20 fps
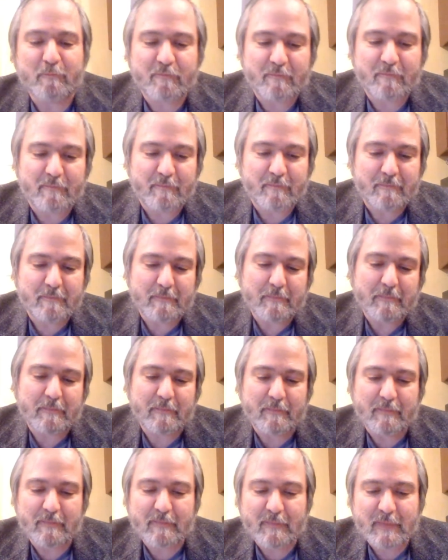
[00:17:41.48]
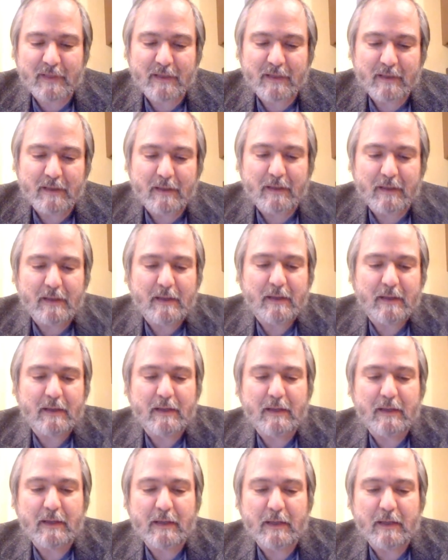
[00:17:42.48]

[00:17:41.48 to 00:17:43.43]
Nothing is said.